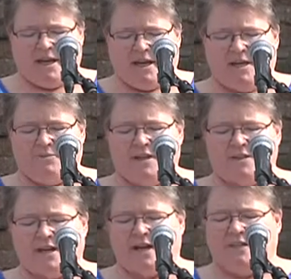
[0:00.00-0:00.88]
In
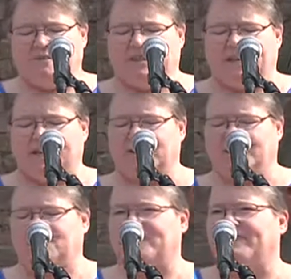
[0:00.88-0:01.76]
recent
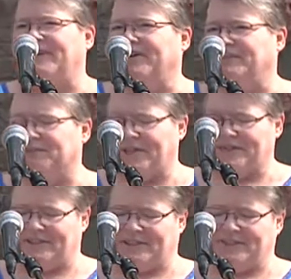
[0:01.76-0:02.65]
conversations with various
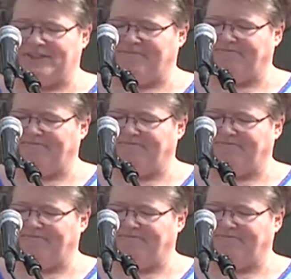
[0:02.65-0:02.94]
residents,